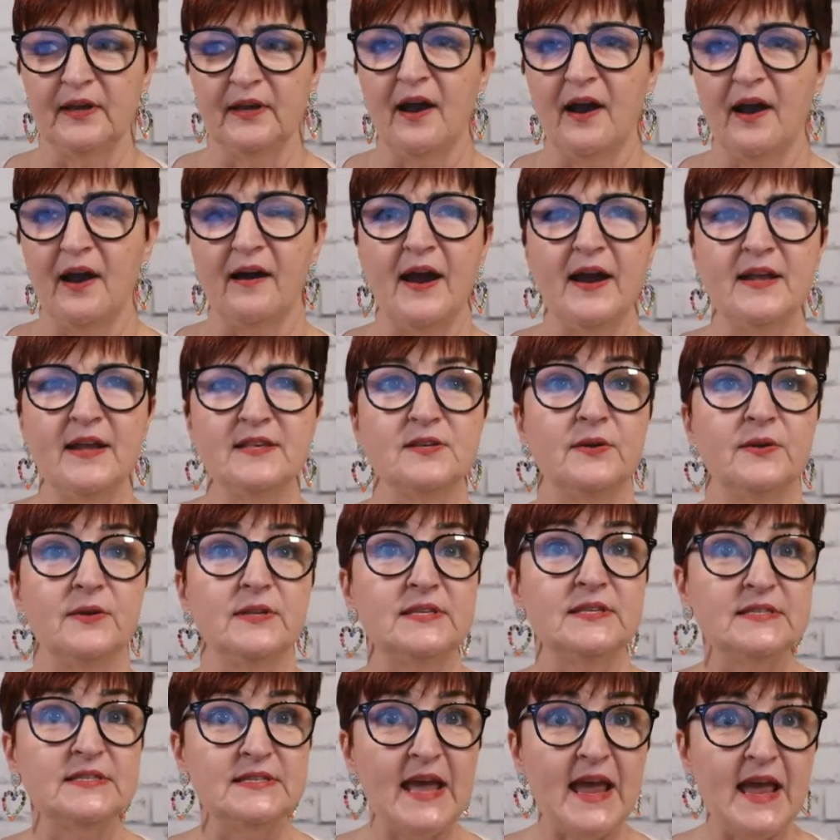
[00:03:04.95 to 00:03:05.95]
All right. So
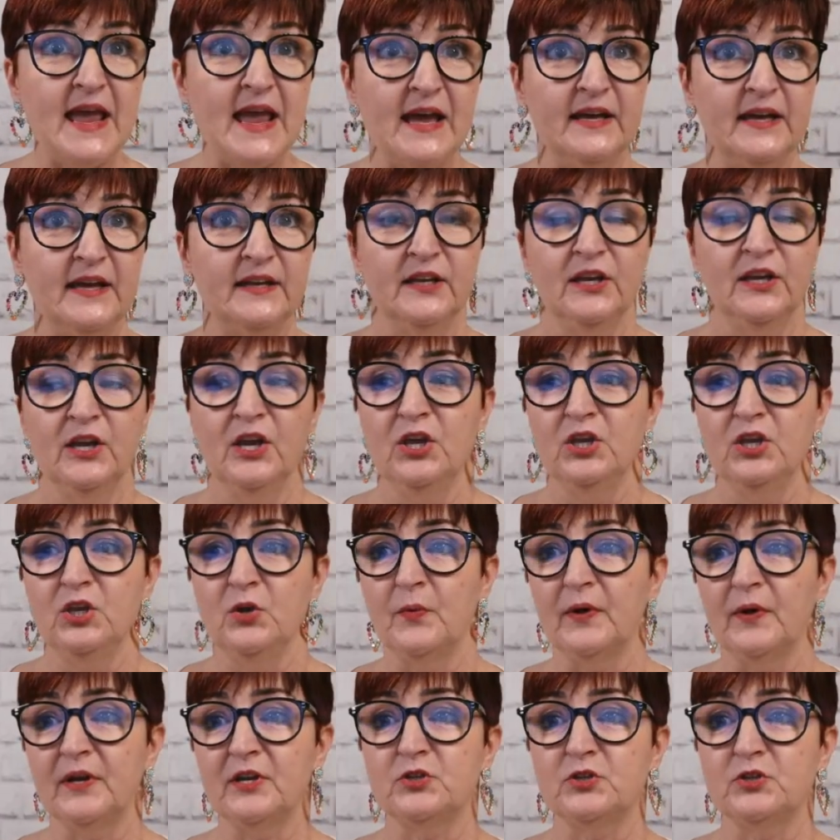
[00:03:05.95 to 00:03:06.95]
instead, you
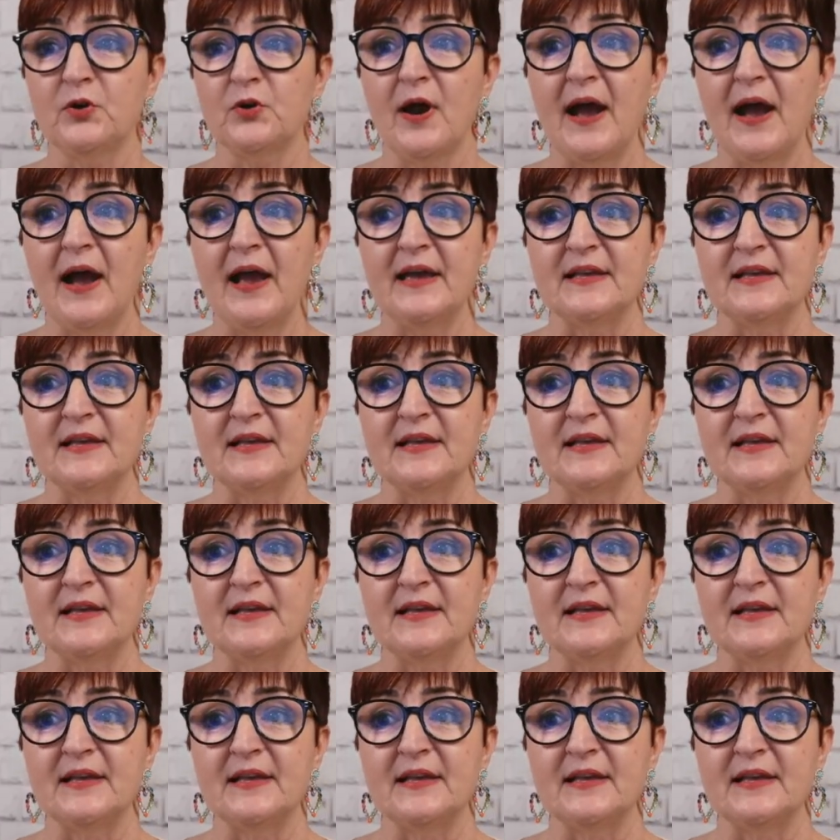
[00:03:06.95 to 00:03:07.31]
want to try